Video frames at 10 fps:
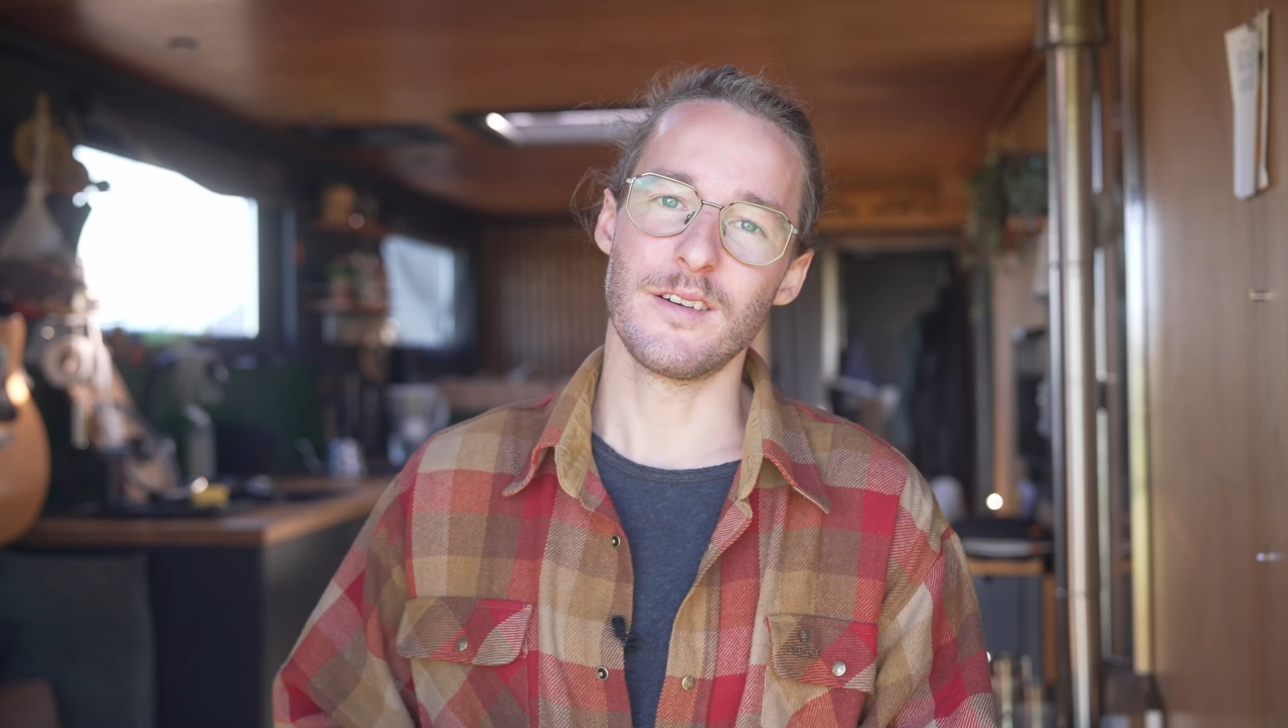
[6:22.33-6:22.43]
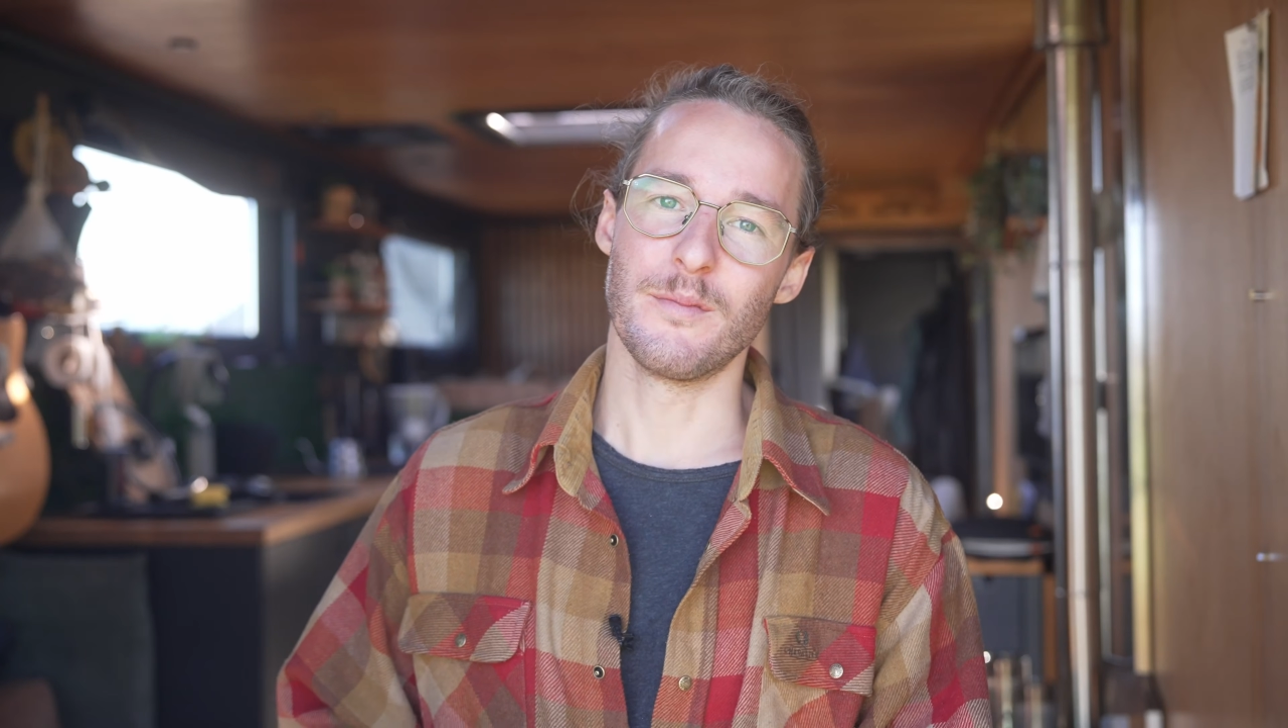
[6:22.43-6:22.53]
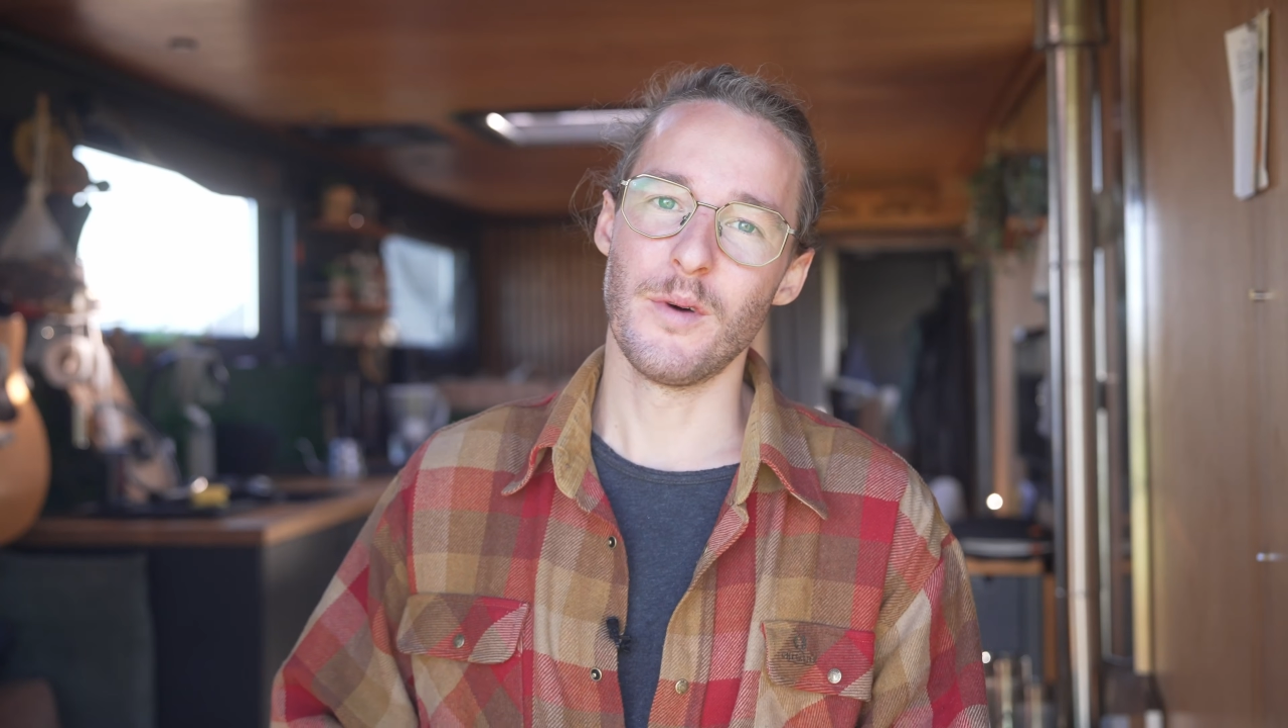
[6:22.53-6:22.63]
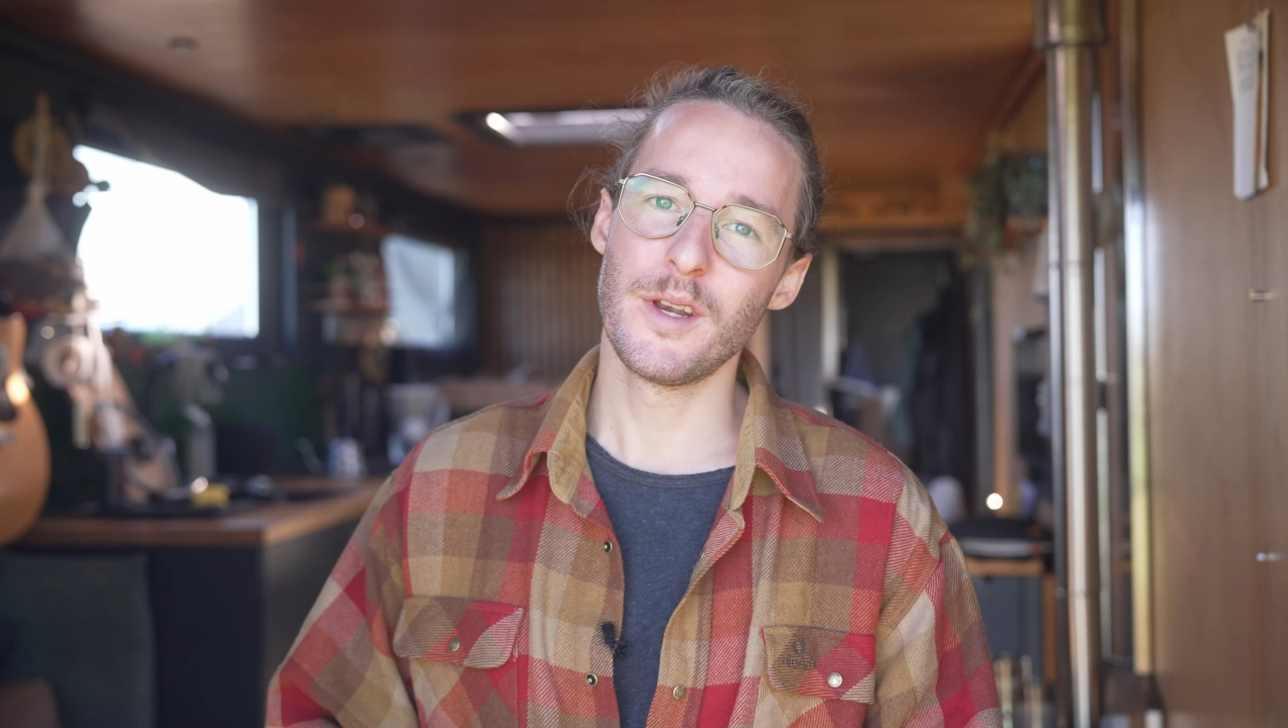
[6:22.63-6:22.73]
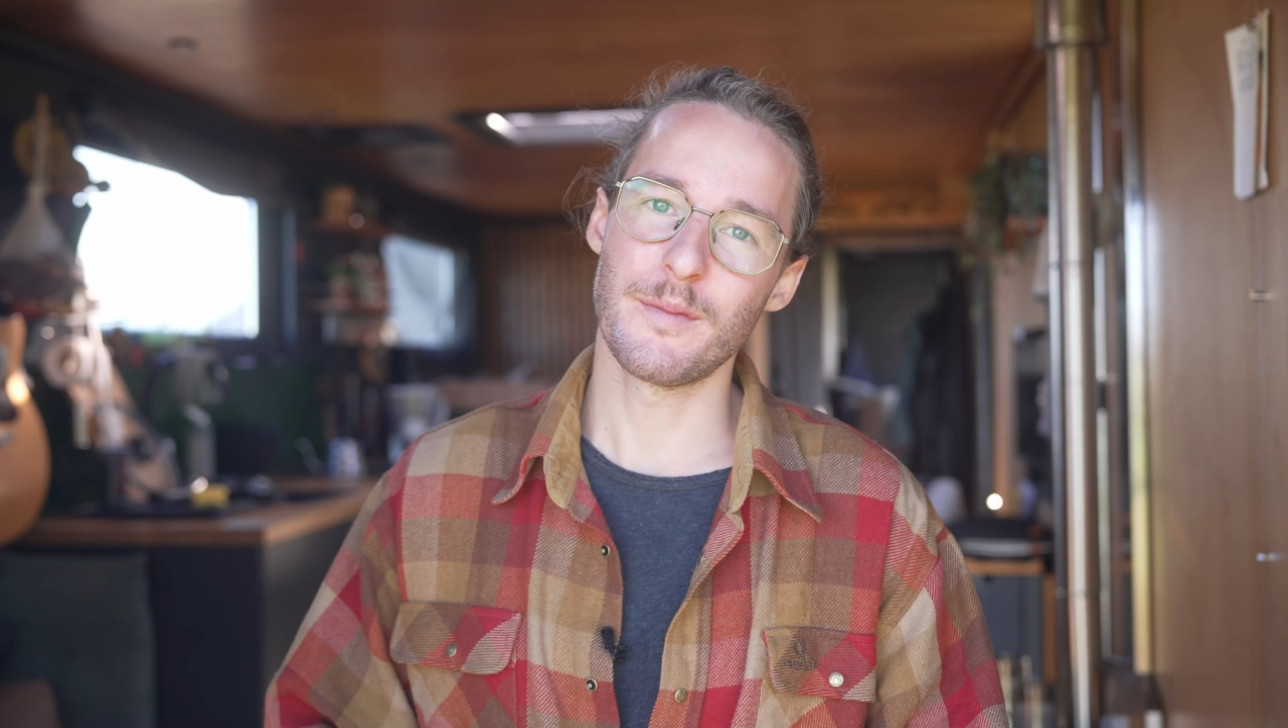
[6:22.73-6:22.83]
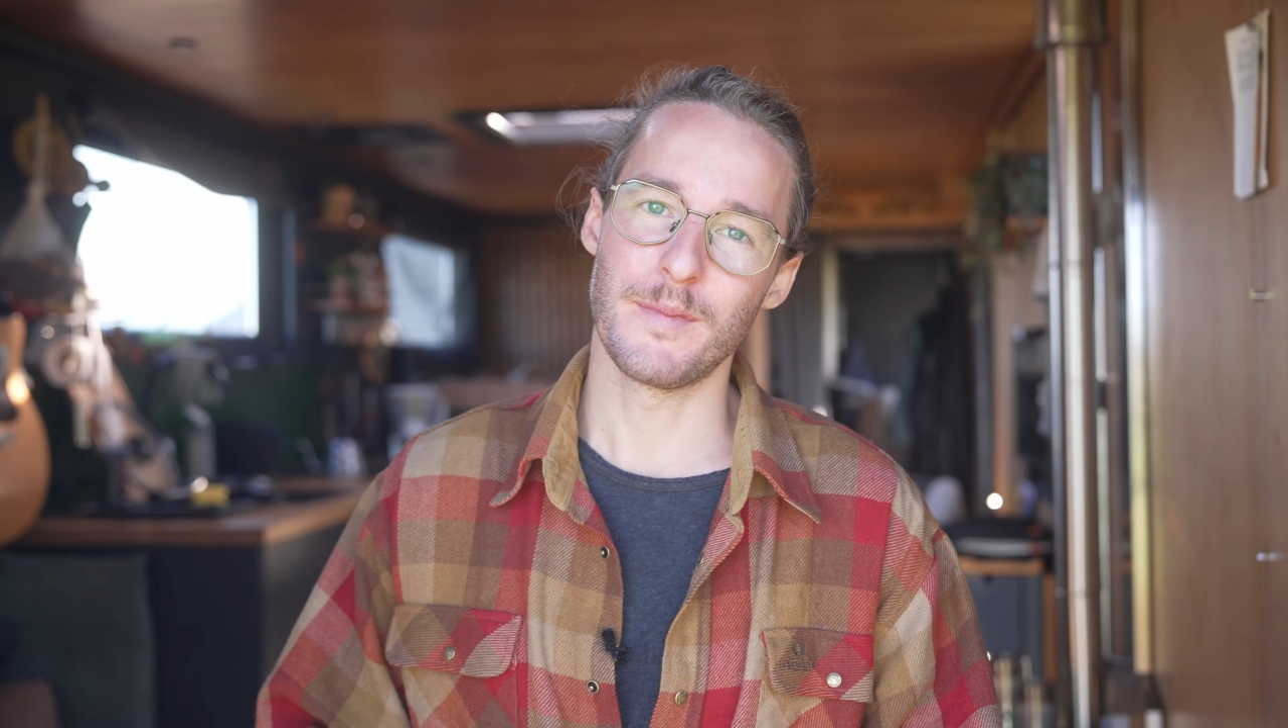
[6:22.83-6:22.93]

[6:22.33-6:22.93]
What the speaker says: harmonic